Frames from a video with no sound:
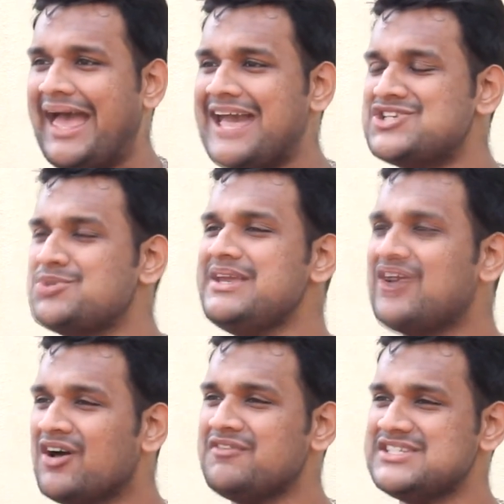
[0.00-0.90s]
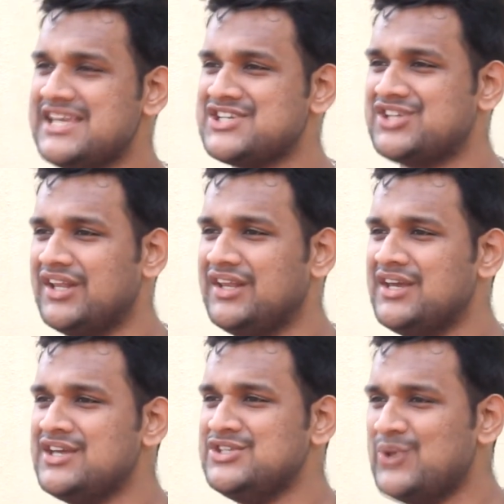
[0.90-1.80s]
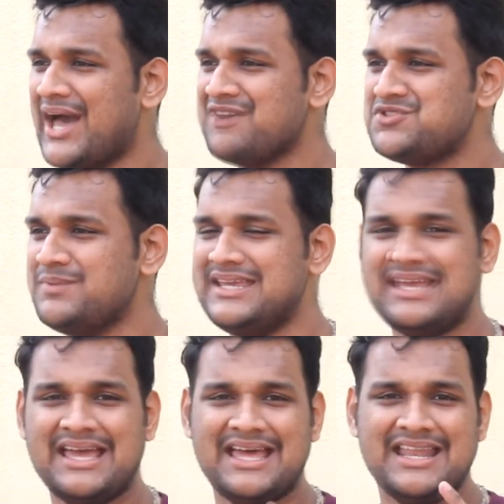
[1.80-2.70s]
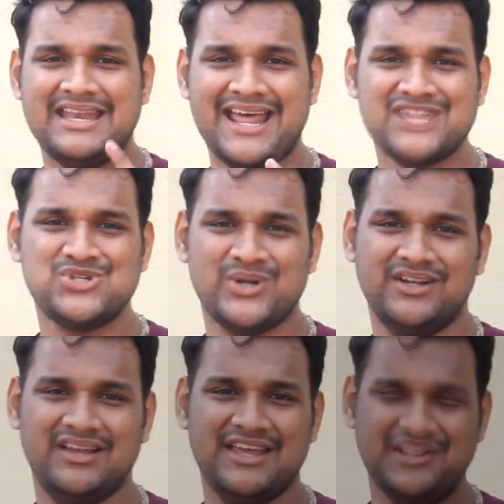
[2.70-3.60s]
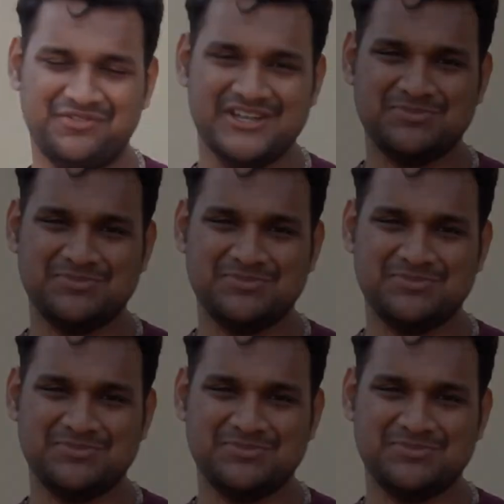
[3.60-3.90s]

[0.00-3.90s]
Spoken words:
And to be conversational, you have to be natural in the first